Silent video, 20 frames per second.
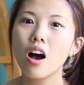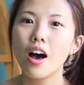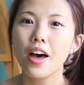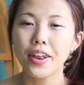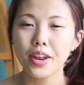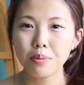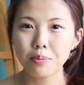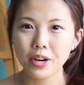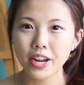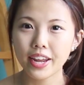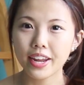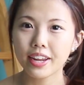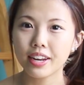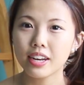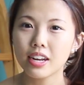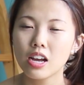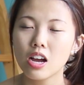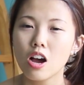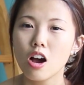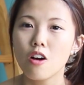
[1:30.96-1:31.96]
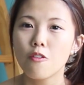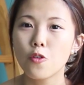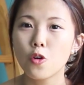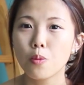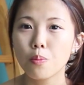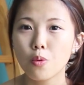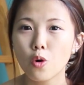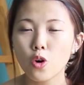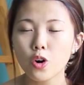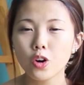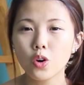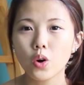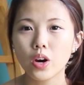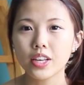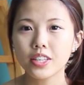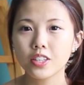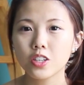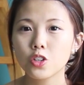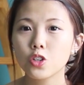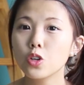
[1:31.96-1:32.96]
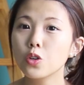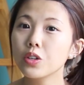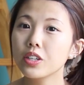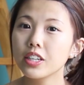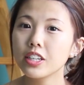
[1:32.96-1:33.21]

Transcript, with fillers: Number eight. For important quests, there's no